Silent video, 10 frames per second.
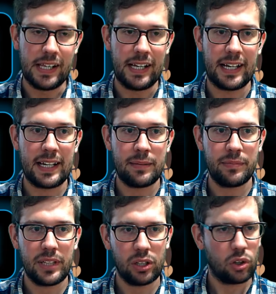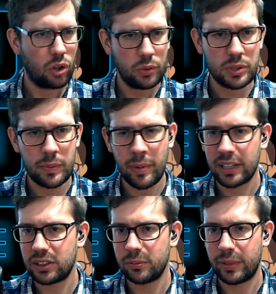And it'll always be
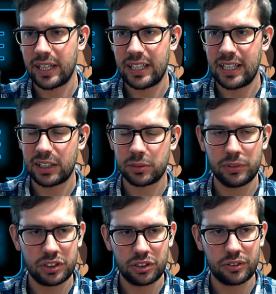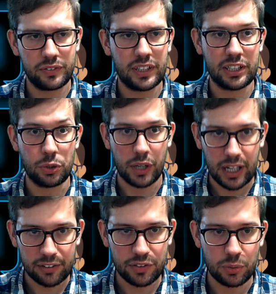backed up by an announcement, so don't feel like you
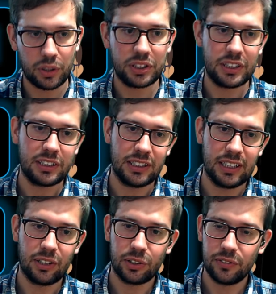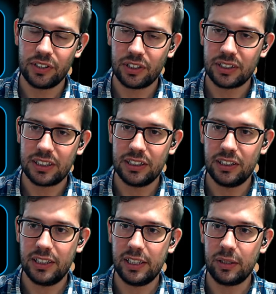have to watch this to get all of the content
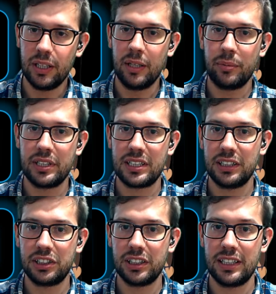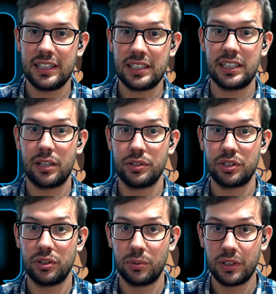you need. But essentially, this is how it's
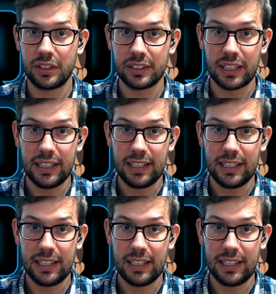going to work.